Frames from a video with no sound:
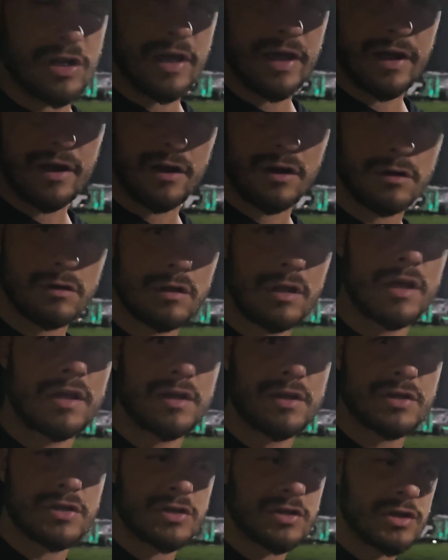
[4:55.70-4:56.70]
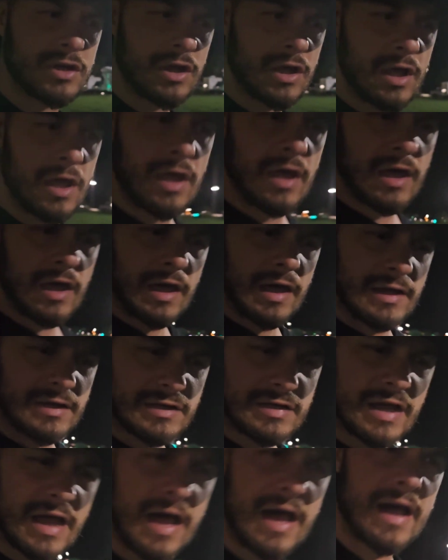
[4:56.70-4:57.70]
air leaks and
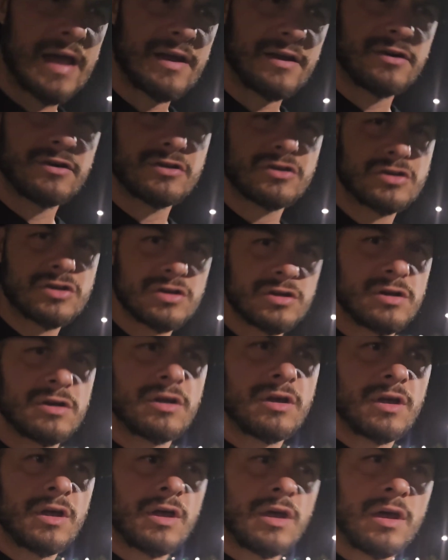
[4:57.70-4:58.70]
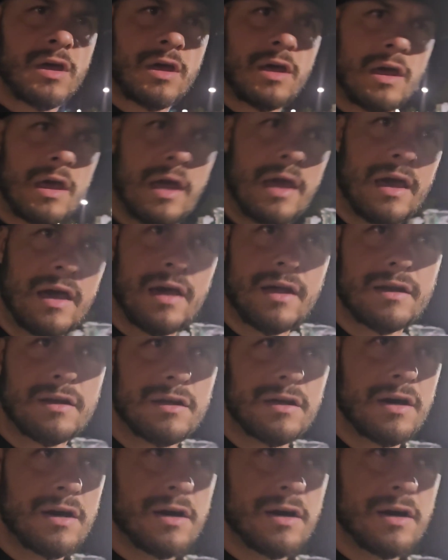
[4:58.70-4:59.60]
tires, and